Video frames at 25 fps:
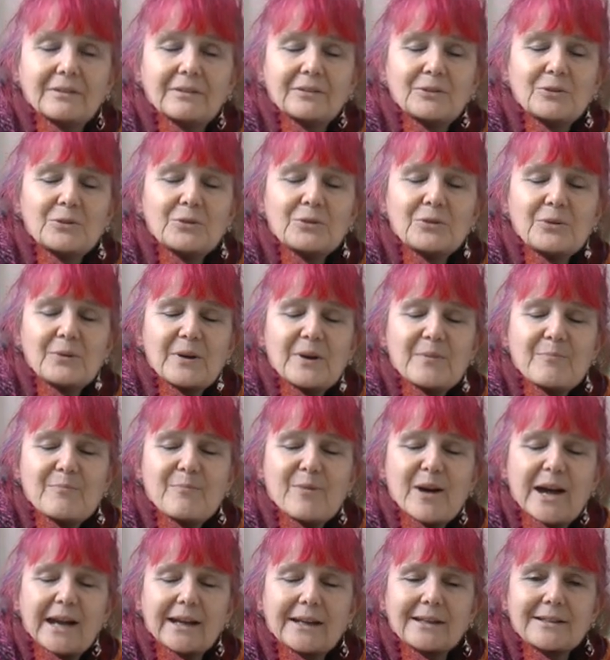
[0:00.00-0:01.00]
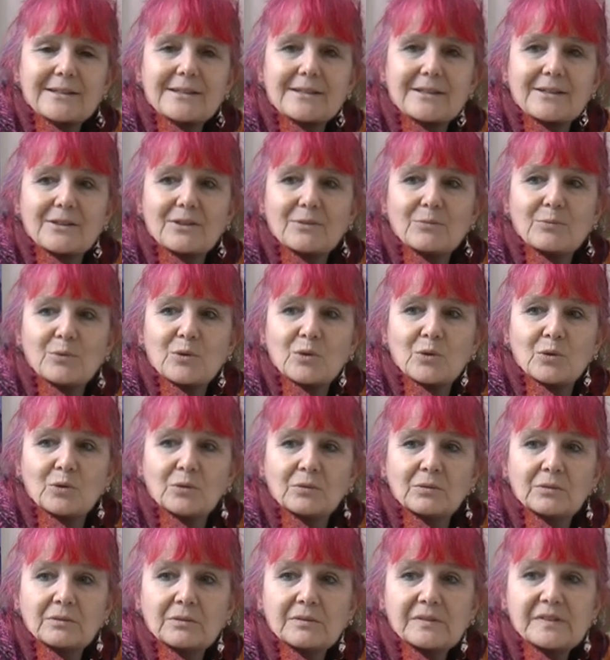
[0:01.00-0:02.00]
all the way back to the wall
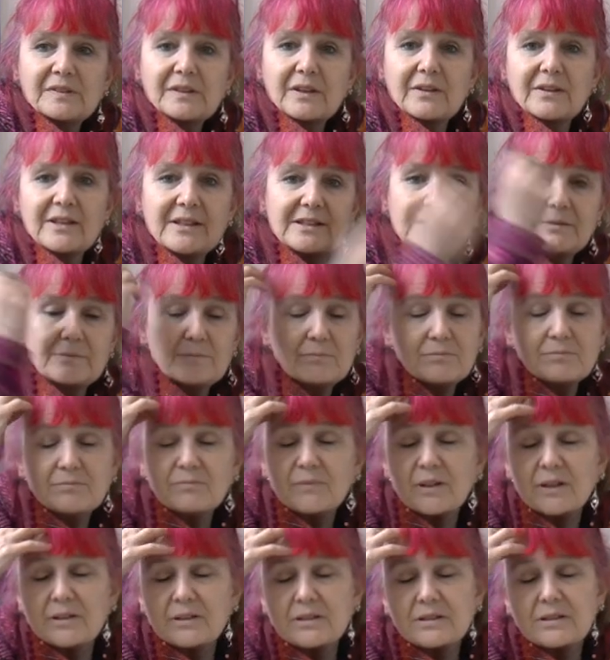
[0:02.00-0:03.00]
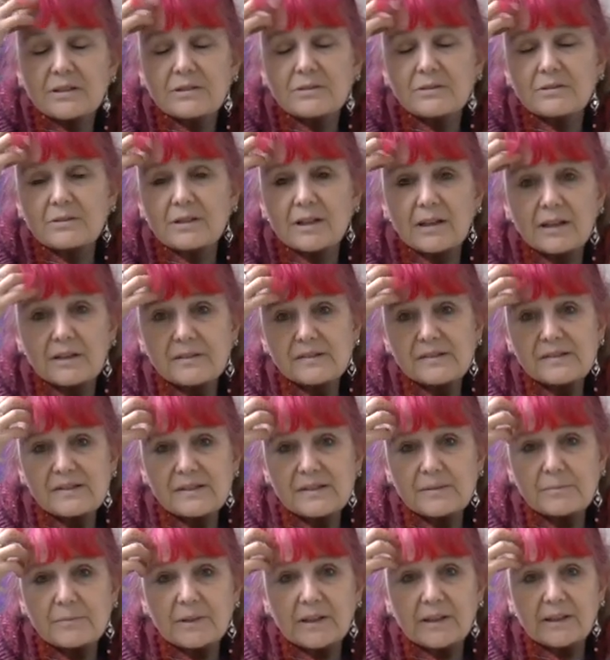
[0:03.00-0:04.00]
so they weren't too close
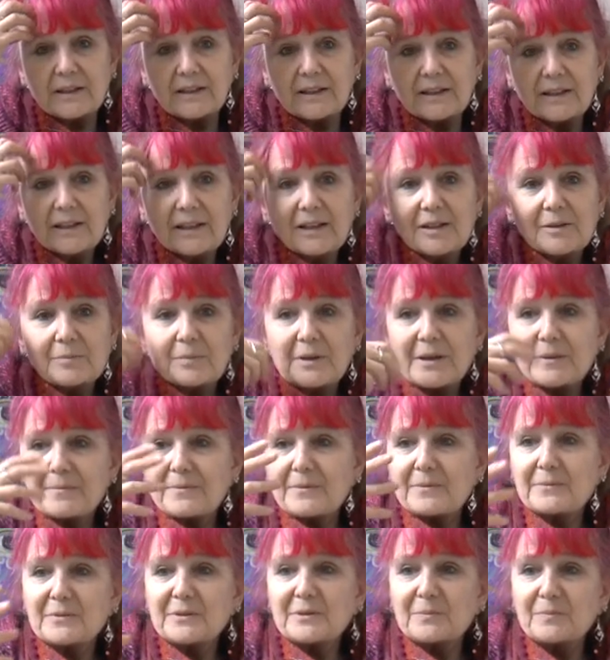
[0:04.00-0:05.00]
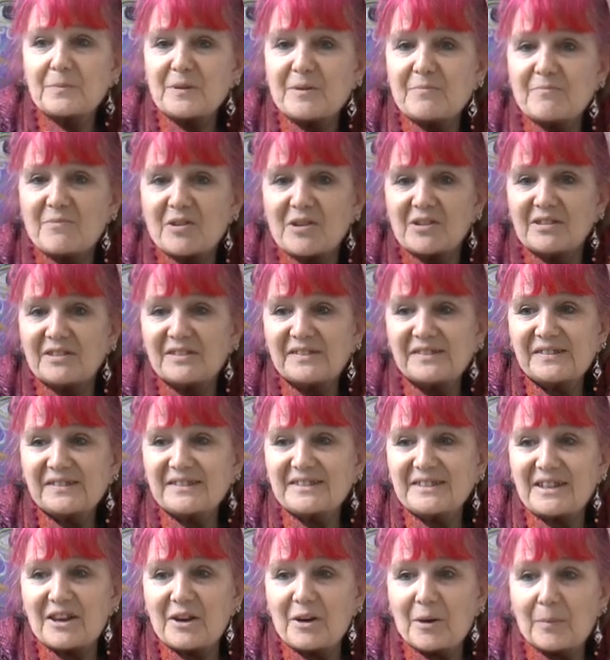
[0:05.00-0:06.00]
to me. People would be
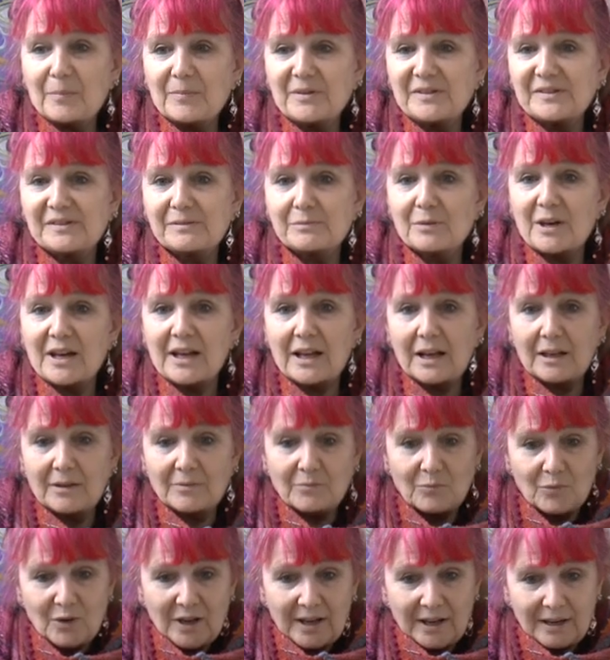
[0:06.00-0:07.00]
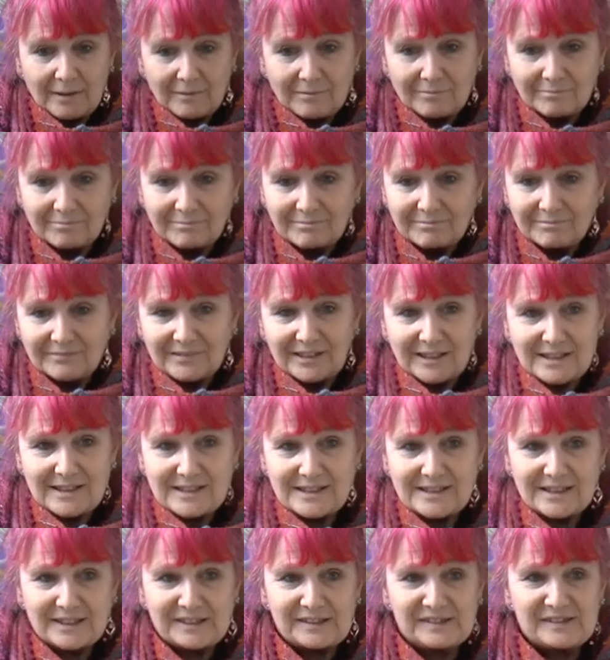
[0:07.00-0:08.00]
masked up as well and wear
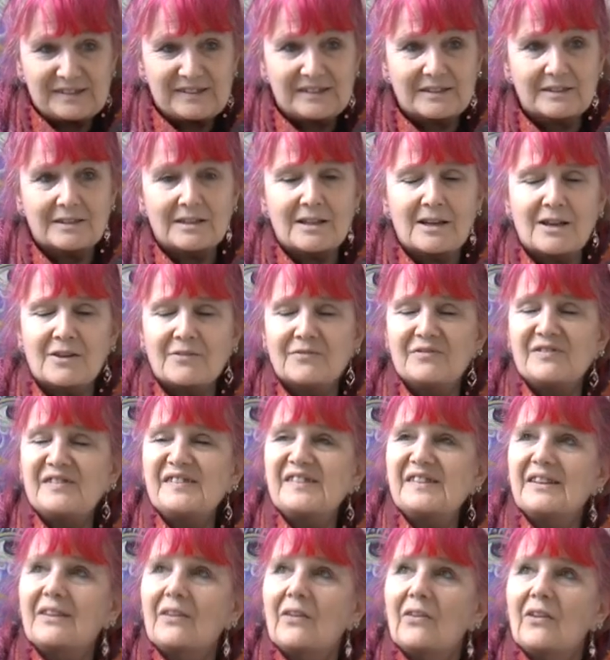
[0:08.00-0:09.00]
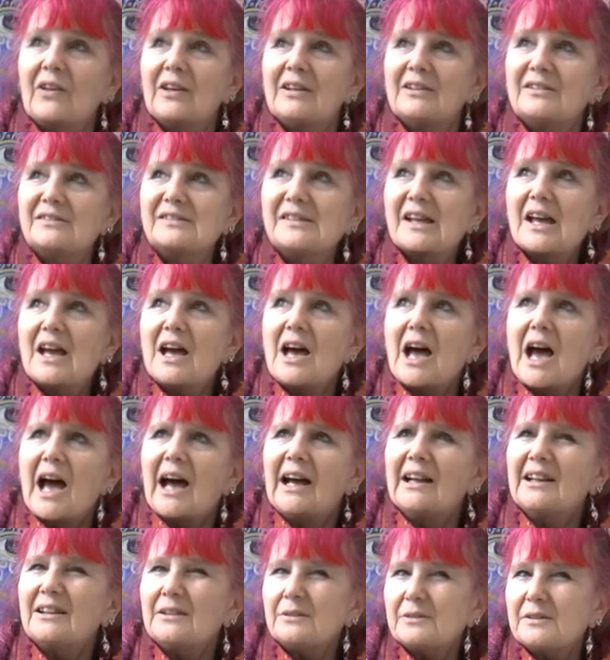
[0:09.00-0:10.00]
latex gloves and things.
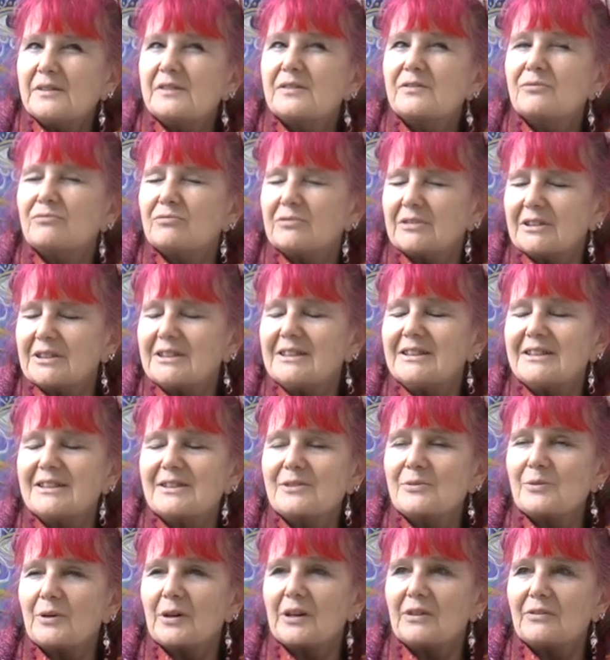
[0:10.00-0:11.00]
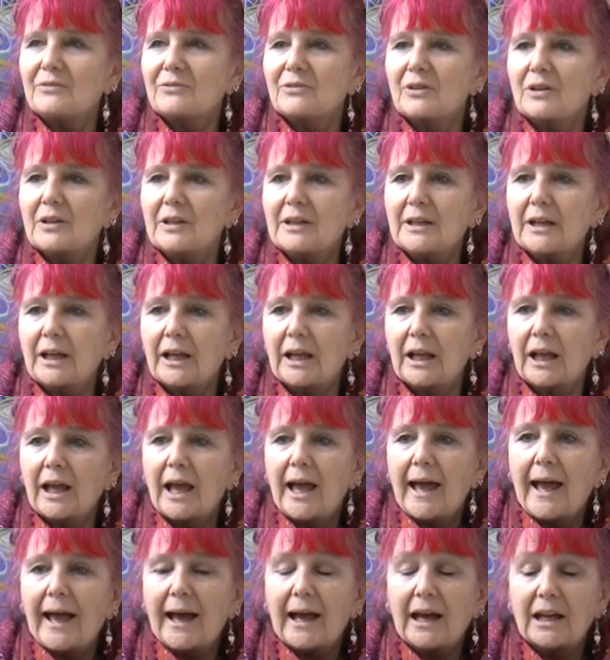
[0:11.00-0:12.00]
And it was really quite frightening.
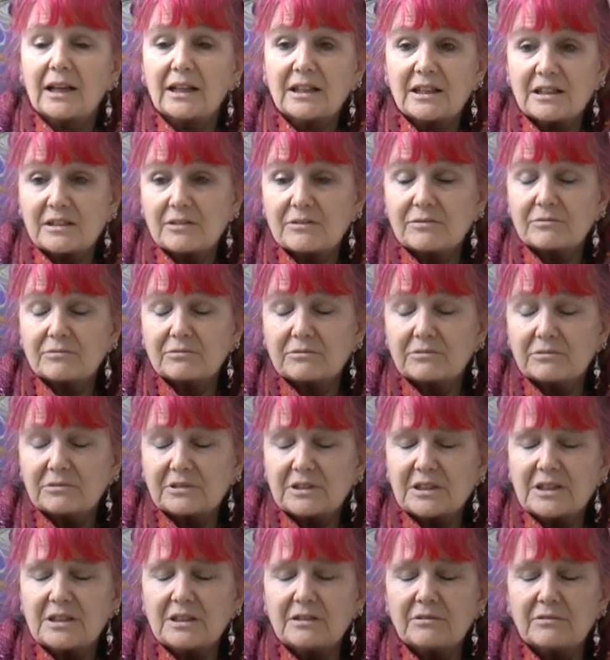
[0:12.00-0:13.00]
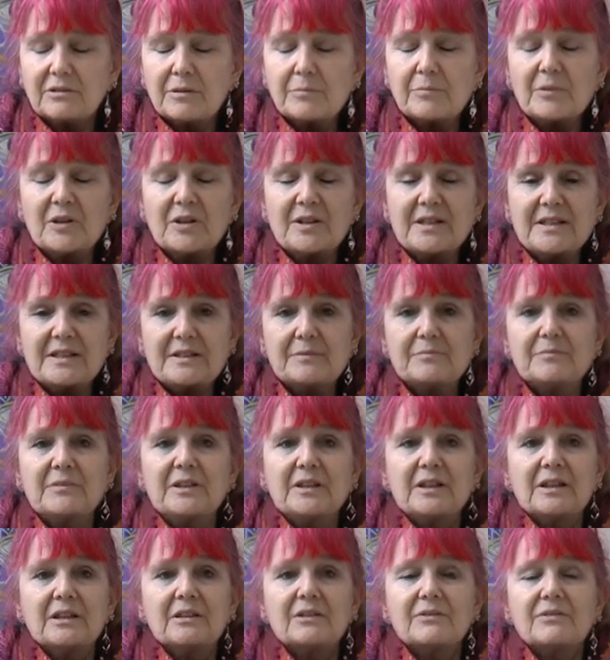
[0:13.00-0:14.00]
And it really reminded
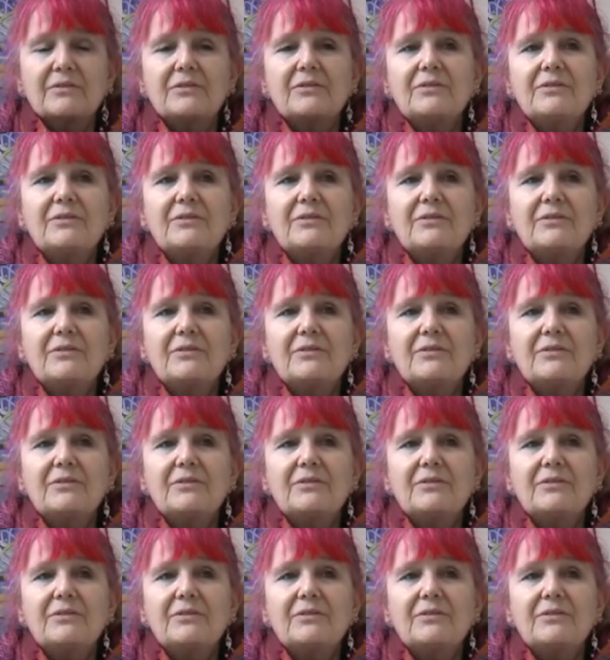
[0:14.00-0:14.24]
me of